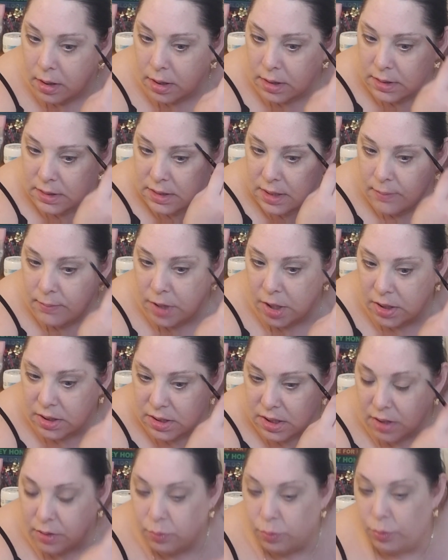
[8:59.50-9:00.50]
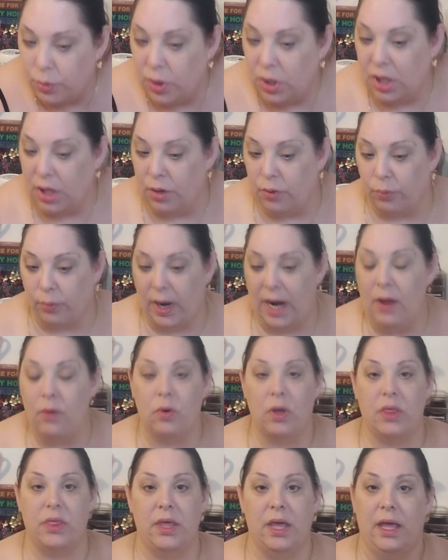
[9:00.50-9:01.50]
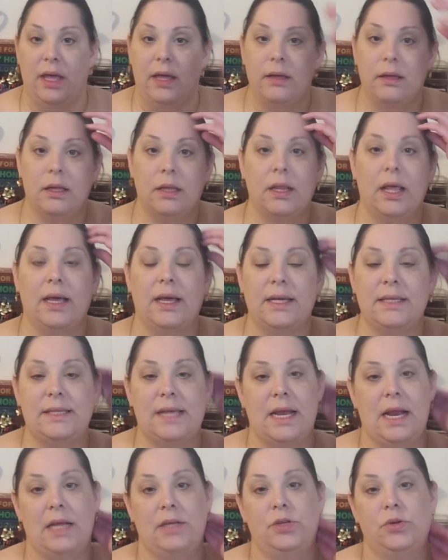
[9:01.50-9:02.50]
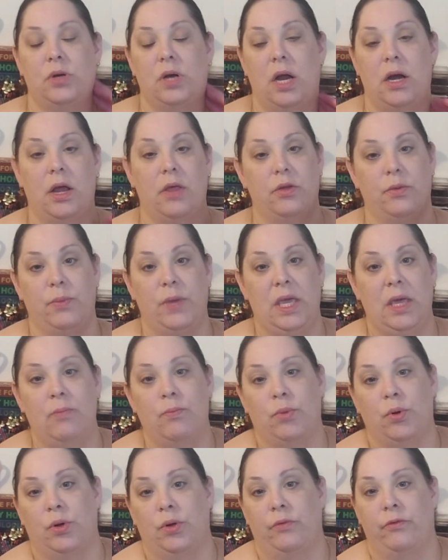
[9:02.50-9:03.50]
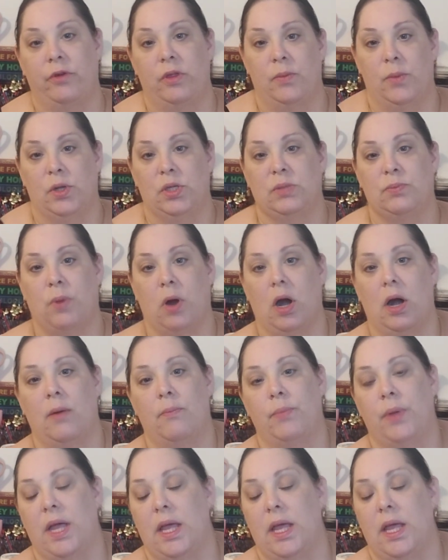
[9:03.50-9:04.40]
And some looks like really great with it. And like I said, I do it on other people for the most part.